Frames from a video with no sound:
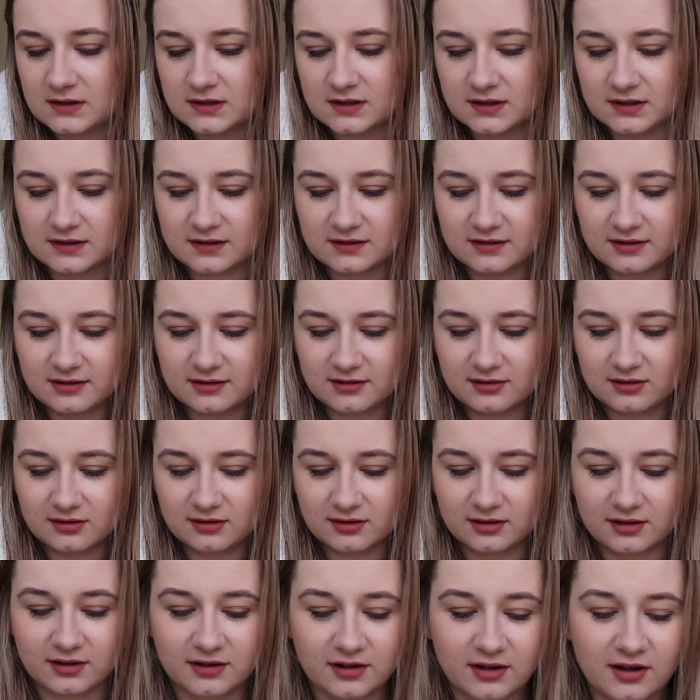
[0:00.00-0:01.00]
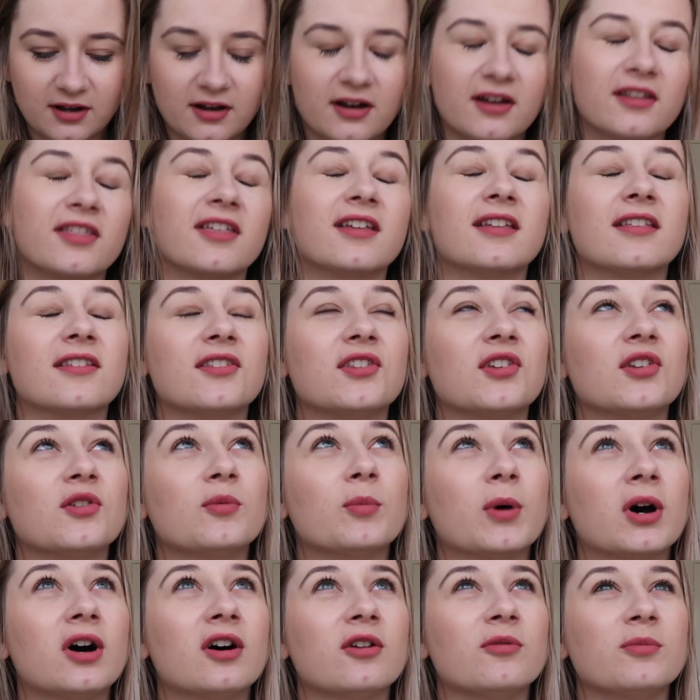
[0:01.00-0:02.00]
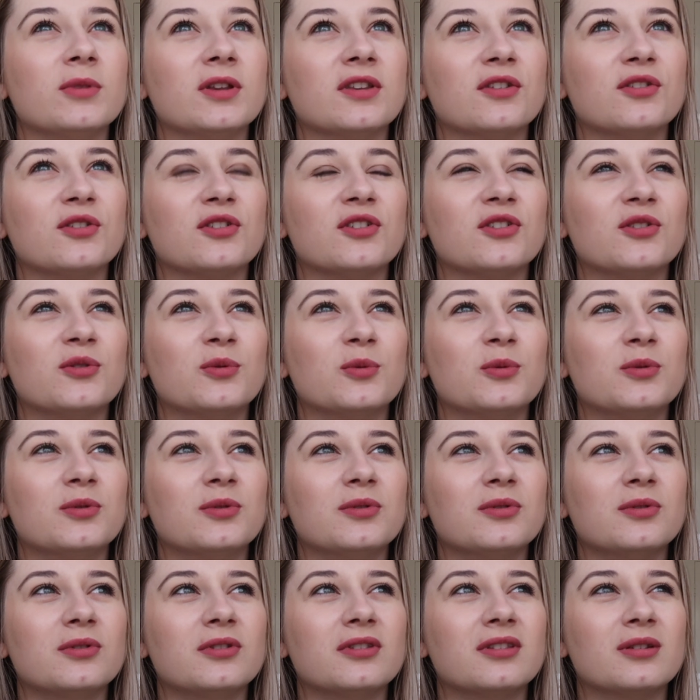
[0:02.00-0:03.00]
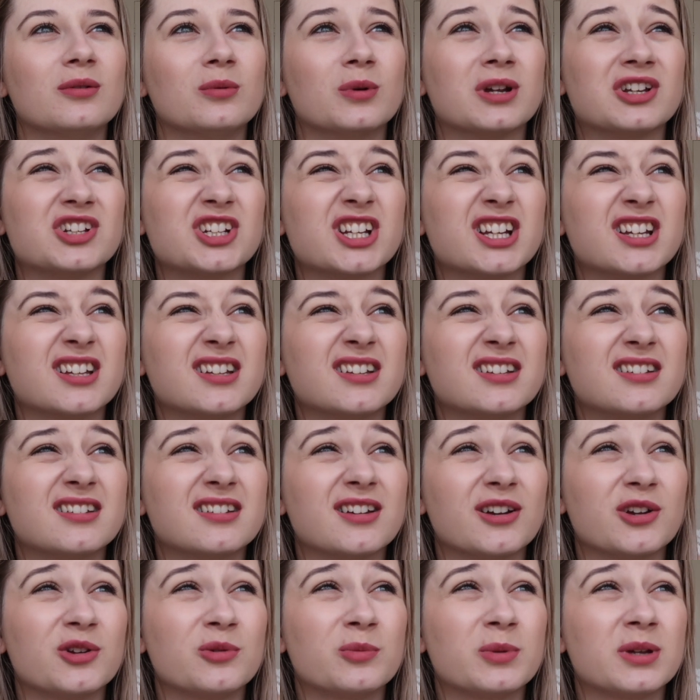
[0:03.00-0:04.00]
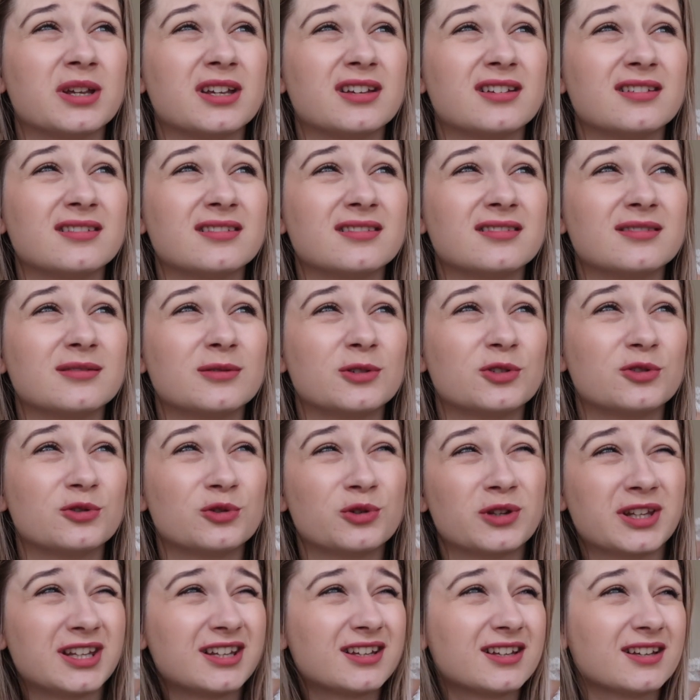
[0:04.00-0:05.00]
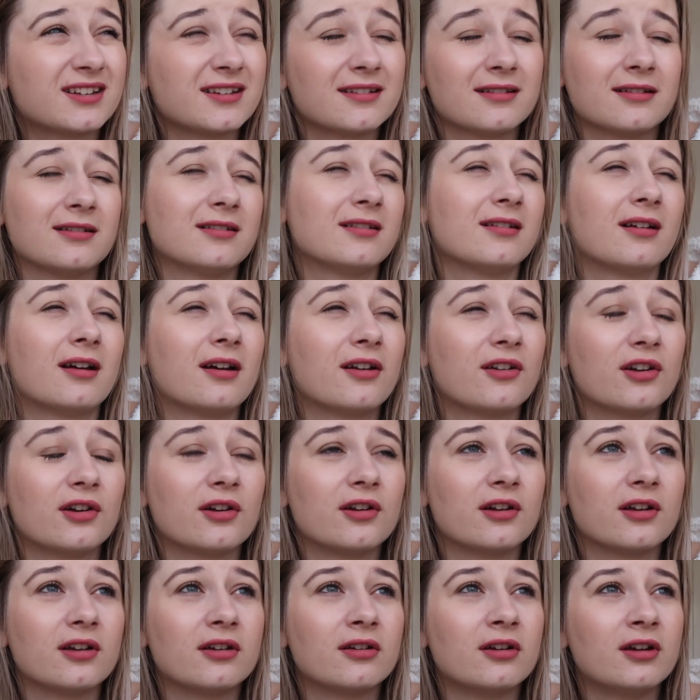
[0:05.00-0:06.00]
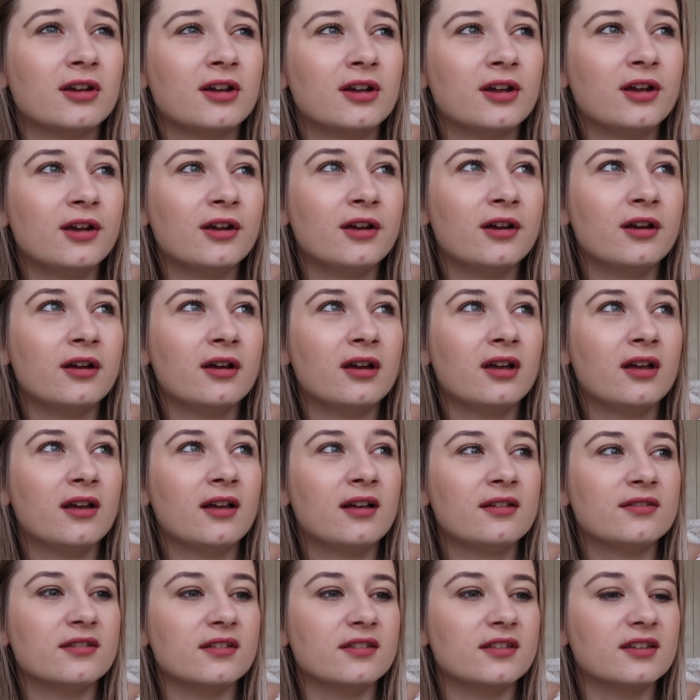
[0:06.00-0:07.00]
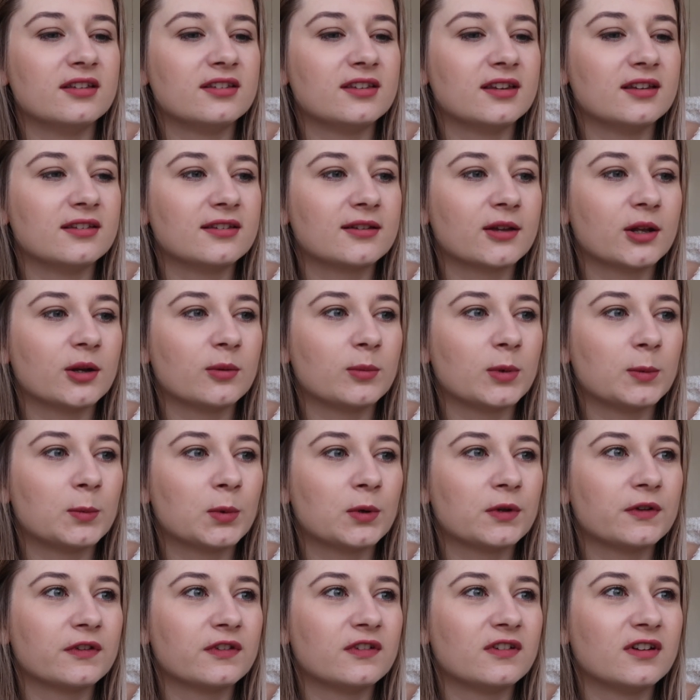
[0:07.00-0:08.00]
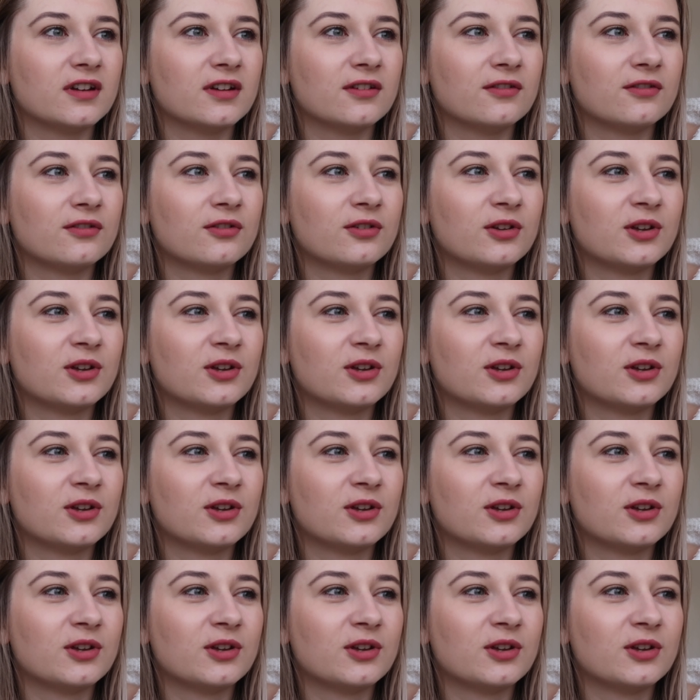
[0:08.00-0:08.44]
Just, I think that's just part of me that's just wishing, hoping, wishful thinking, I don't know, that this is going to be positive.